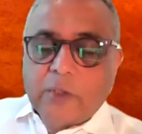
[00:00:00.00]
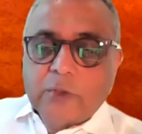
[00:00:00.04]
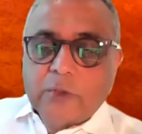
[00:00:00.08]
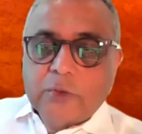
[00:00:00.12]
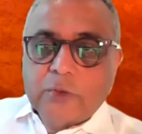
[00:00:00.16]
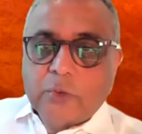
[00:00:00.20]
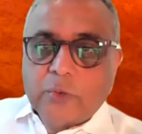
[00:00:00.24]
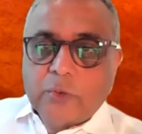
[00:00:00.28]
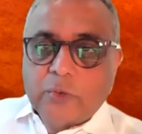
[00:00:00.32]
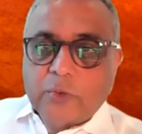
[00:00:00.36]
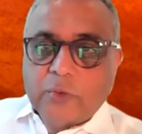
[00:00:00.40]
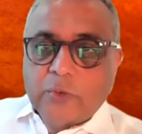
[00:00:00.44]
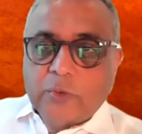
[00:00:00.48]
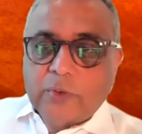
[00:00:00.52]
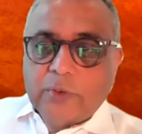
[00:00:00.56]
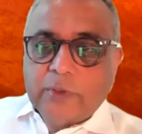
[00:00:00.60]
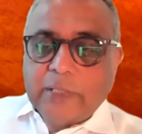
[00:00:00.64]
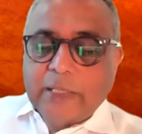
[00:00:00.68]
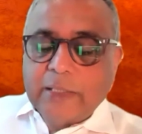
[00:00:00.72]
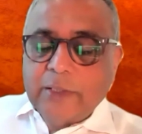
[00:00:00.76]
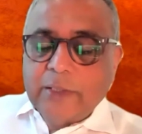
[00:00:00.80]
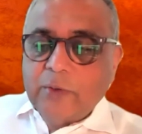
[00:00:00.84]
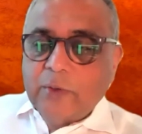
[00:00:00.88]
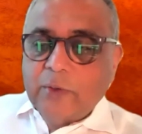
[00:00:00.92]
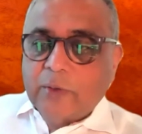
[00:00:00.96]
So
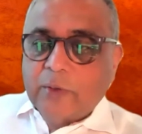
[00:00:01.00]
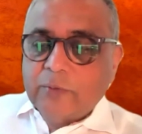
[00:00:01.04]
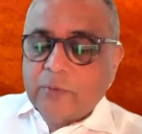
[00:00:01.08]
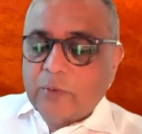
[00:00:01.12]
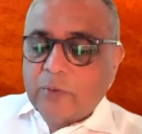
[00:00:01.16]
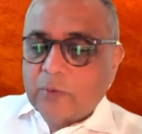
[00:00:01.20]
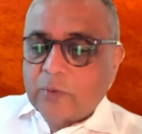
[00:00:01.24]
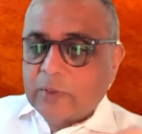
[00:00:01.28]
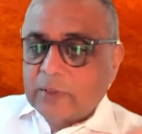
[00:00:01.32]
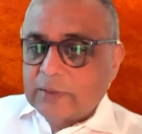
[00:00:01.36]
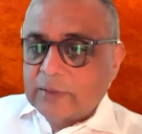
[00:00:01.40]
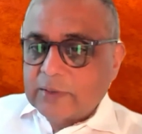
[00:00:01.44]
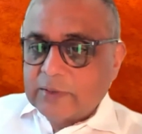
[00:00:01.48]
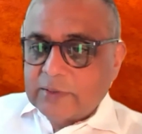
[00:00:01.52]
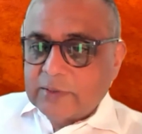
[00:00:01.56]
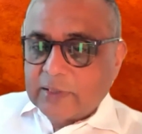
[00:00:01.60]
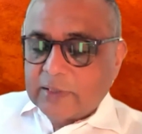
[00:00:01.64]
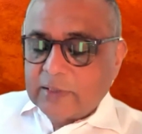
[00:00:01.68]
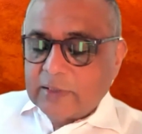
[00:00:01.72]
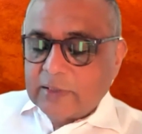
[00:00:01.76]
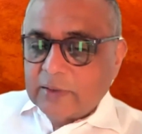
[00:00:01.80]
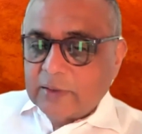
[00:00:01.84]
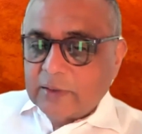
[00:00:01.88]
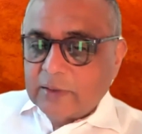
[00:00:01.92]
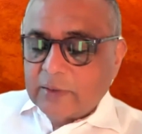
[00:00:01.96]
then you have to look at the
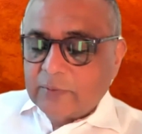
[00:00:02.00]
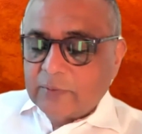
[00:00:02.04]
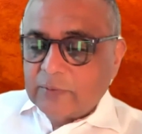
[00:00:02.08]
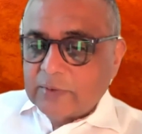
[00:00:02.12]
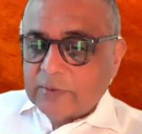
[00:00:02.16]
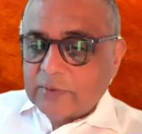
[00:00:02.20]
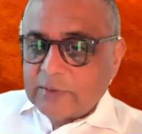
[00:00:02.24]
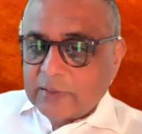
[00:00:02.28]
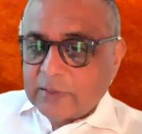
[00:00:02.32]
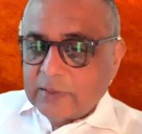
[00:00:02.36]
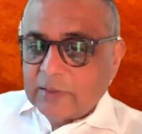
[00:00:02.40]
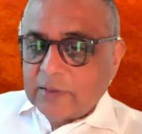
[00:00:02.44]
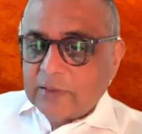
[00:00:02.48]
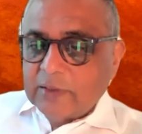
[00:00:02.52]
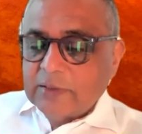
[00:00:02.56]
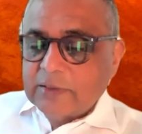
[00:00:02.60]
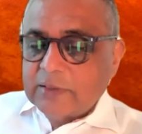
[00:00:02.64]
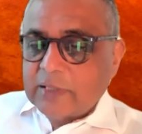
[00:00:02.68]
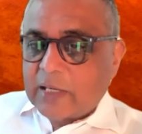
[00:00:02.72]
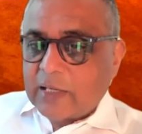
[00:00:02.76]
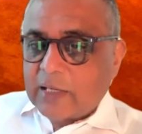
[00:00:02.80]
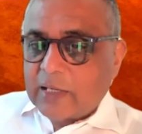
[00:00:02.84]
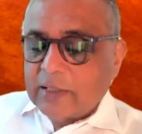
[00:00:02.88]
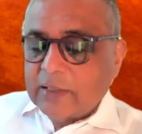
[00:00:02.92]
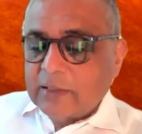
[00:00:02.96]
signal. If the signal
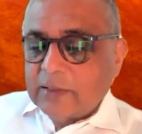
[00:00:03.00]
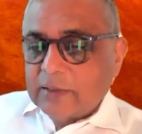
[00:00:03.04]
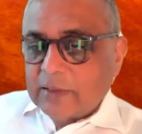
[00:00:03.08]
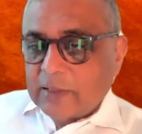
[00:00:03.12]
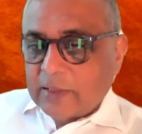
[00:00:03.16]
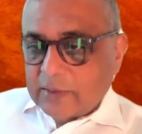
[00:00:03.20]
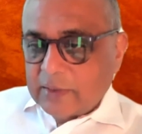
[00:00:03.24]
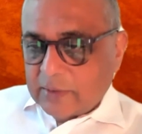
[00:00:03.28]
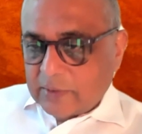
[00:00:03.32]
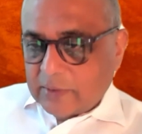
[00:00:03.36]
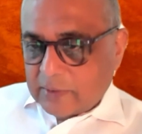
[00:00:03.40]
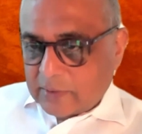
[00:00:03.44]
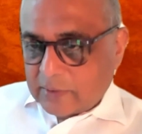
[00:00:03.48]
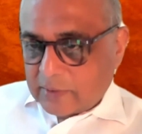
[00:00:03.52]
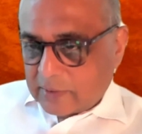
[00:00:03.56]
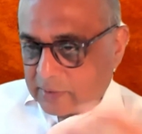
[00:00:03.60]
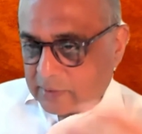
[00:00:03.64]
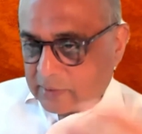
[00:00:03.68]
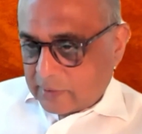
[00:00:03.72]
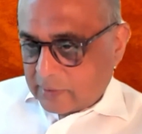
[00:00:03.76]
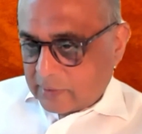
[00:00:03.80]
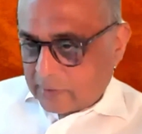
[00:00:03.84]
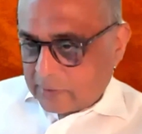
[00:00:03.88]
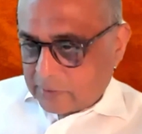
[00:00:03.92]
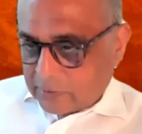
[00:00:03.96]
is high, then
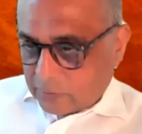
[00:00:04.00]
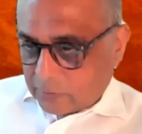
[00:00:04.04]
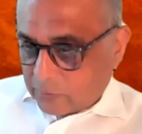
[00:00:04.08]
it's a